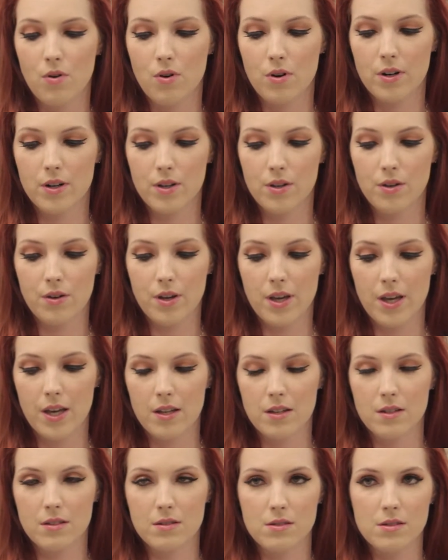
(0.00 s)
or you
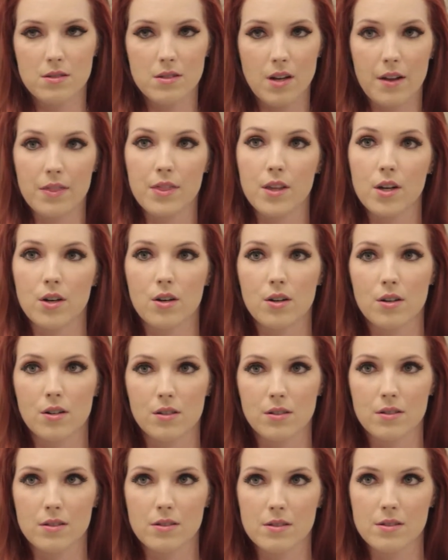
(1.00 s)
can start the
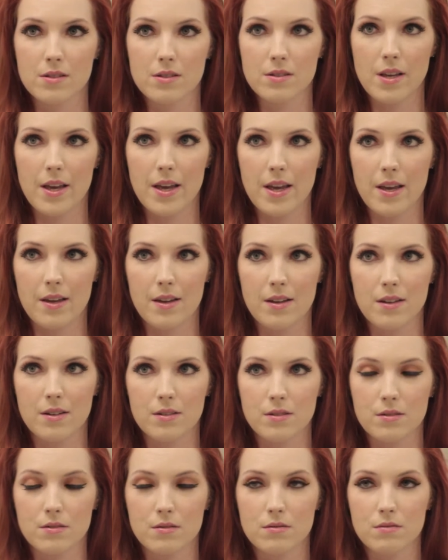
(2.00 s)
curls
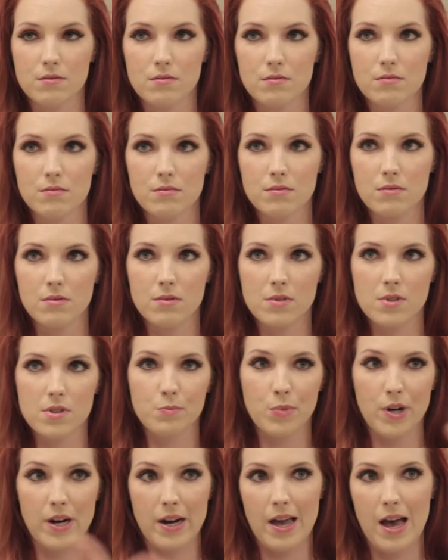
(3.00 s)
and
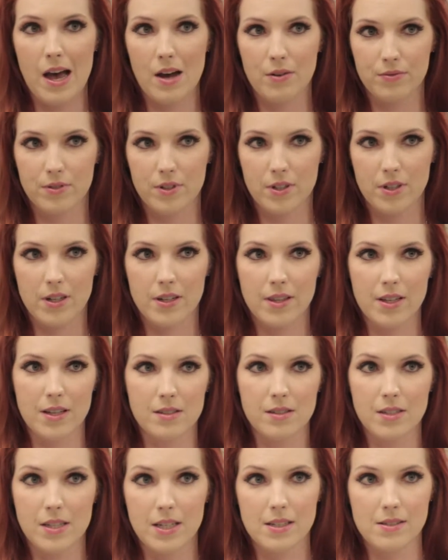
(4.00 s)
spray after
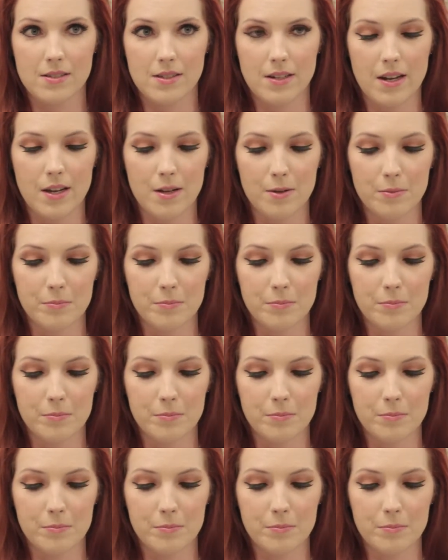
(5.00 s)
and then tease it